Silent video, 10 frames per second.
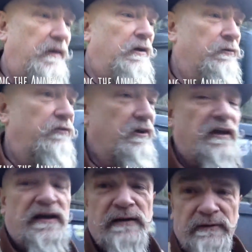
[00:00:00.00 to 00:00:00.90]

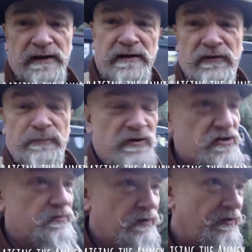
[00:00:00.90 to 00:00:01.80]
Outside anyway,
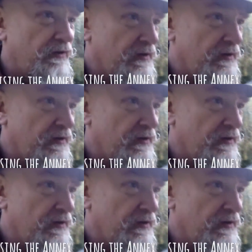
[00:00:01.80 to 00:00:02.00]
especially with the